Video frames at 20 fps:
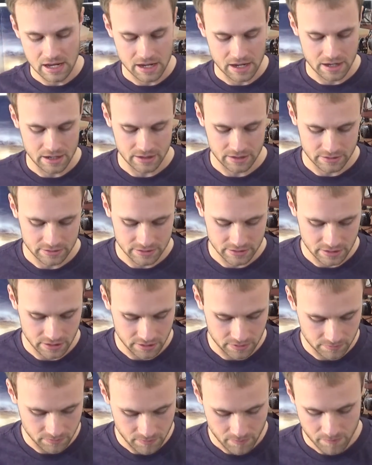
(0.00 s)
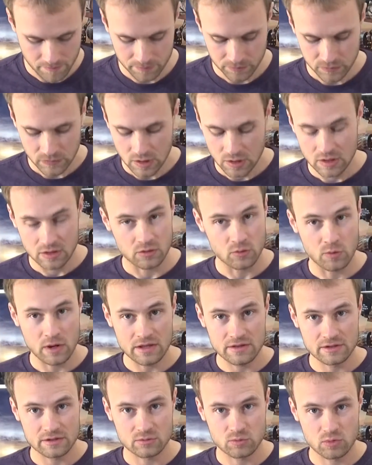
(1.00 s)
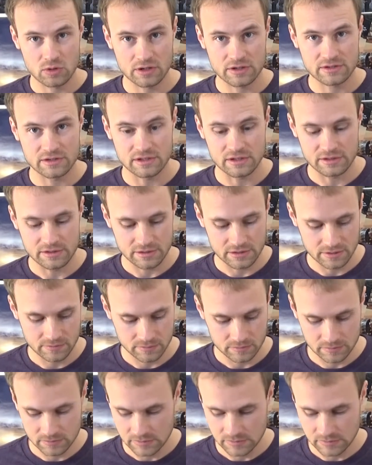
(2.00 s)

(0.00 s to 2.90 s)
And the way this works is